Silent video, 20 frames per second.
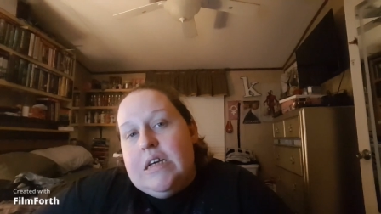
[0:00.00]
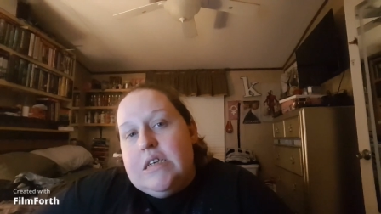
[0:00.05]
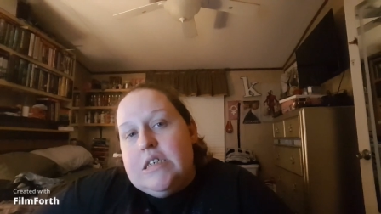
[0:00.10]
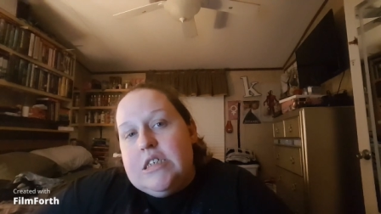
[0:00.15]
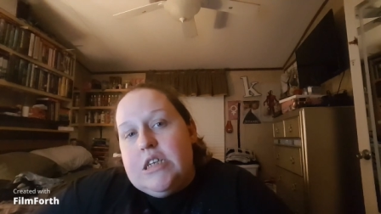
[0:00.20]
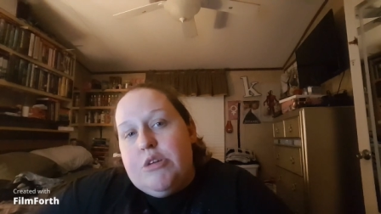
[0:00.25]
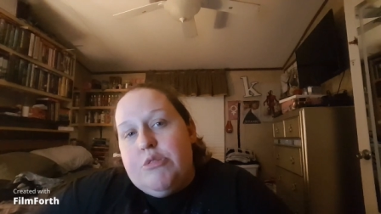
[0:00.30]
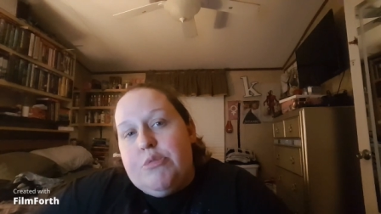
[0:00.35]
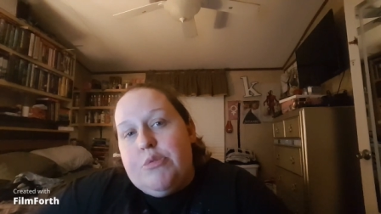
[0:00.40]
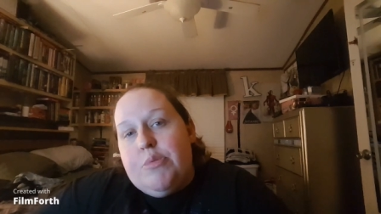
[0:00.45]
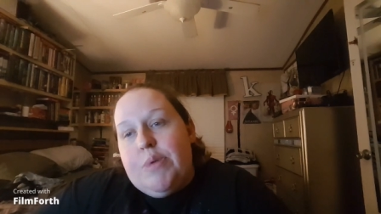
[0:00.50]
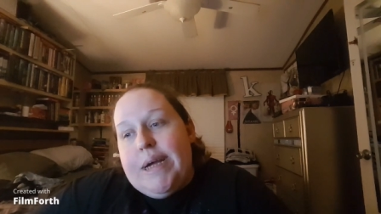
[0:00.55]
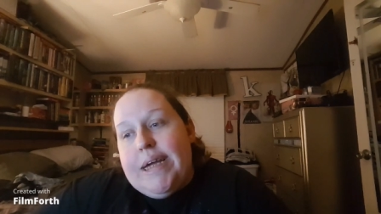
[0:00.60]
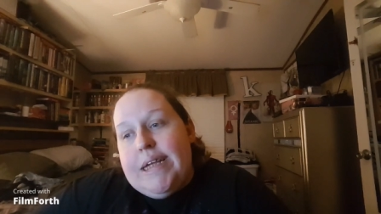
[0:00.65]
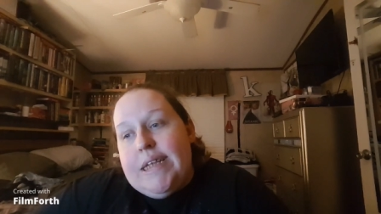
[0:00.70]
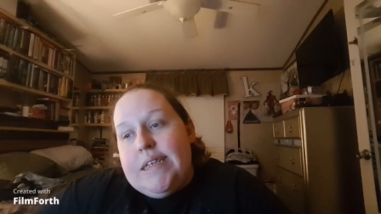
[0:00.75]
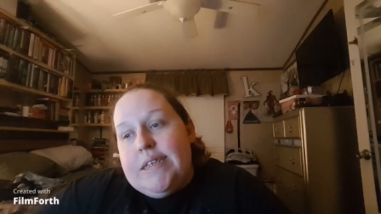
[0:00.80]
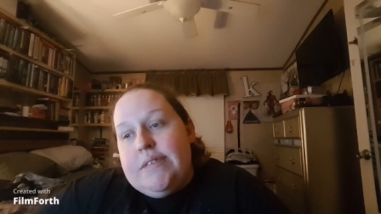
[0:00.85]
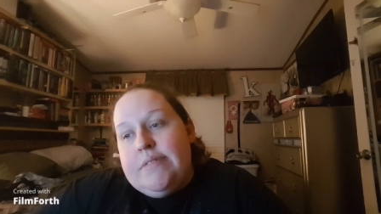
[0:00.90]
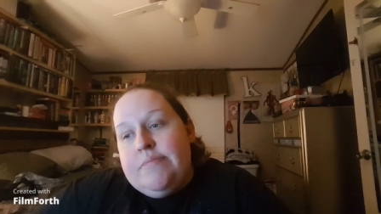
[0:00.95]
So we're
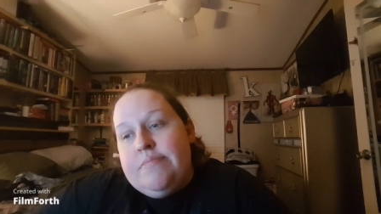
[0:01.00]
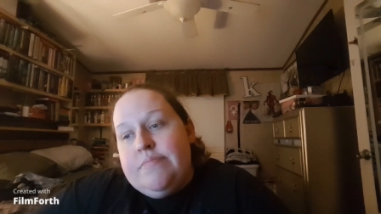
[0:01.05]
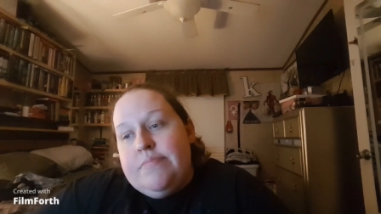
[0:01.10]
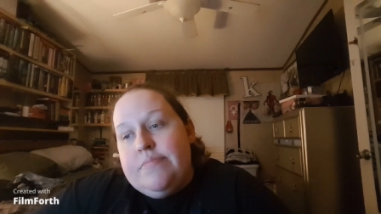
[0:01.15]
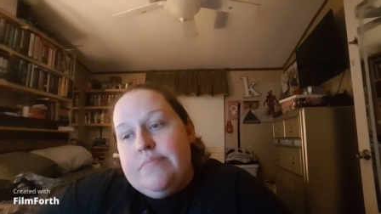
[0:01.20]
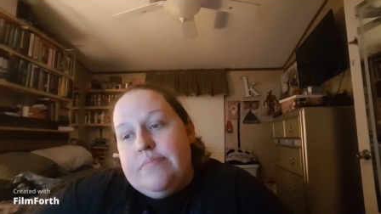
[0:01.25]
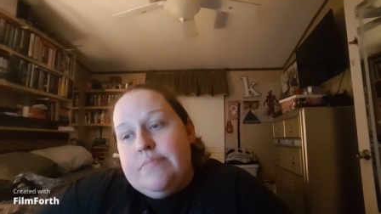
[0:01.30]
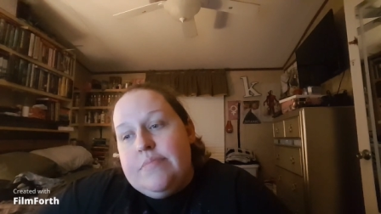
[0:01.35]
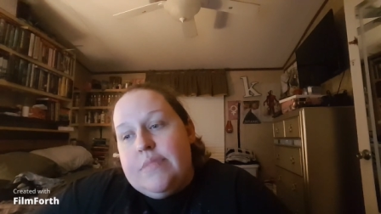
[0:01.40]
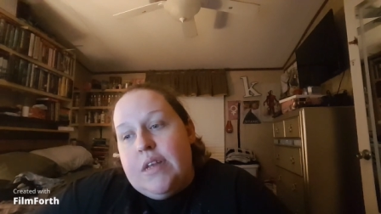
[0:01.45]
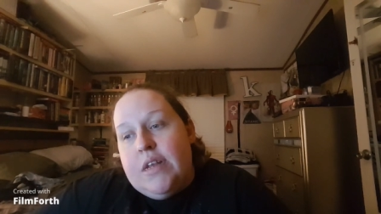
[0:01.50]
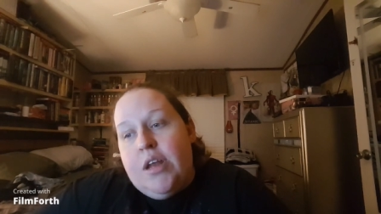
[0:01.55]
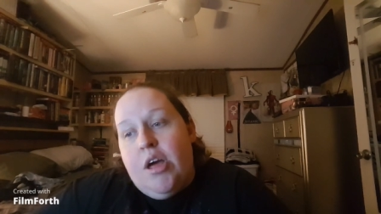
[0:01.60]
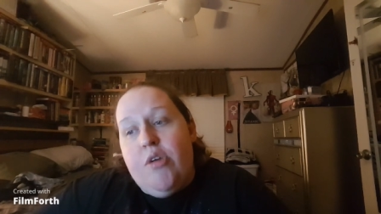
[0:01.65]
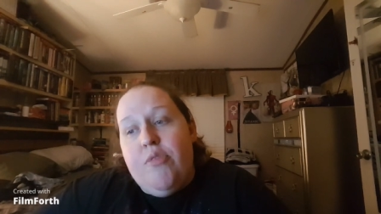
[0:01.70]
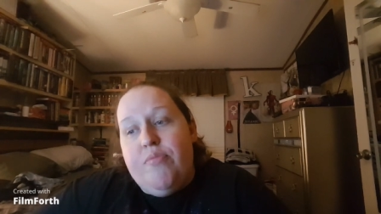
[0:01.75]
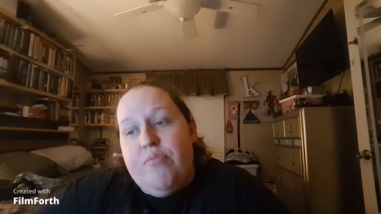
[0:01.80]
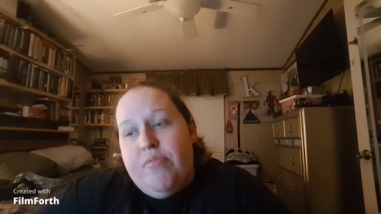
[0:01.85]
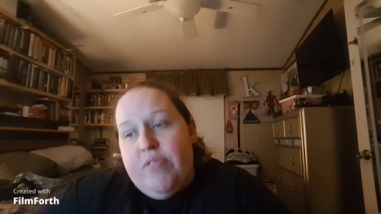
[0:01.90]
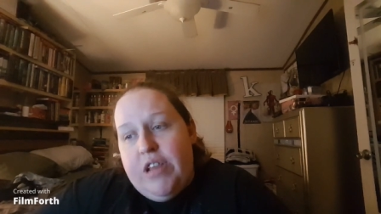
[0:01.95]
waiting, and
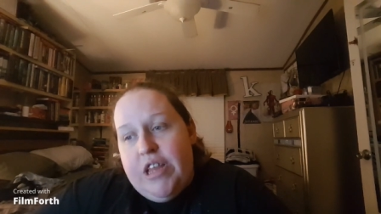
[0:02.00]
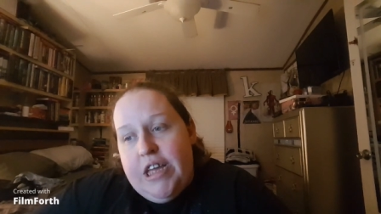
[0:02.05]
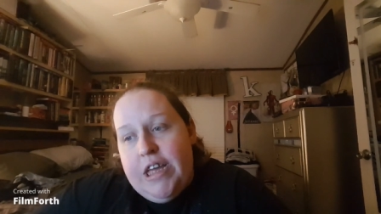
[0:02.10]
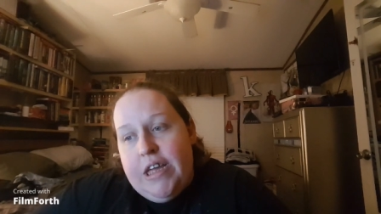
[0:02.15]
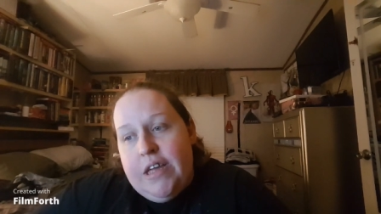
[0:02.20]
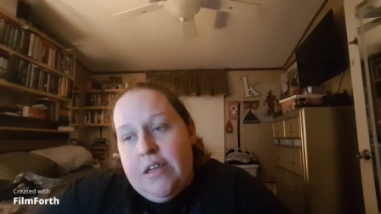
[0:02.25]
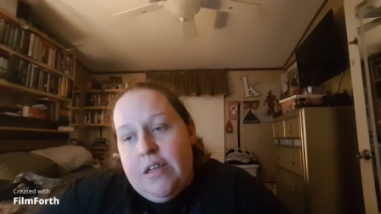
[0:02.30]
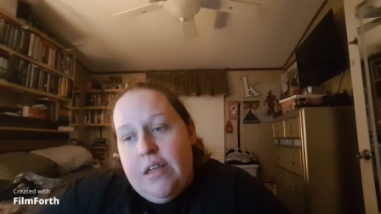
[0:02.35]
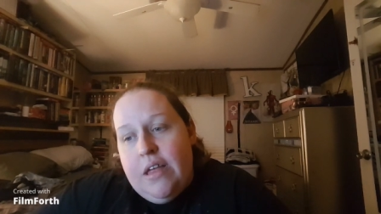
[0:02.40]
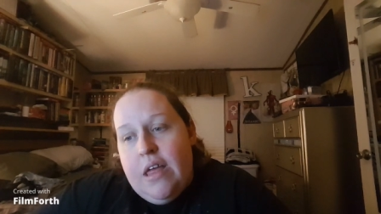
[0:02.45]
hopefully